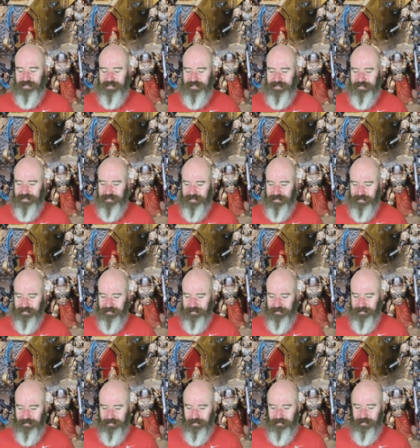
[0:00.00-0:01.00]
he
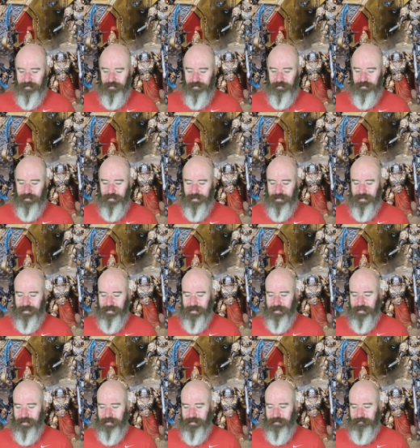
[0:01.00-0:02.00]

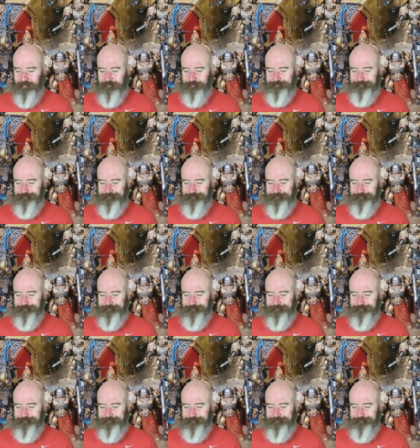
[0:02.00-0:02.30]
got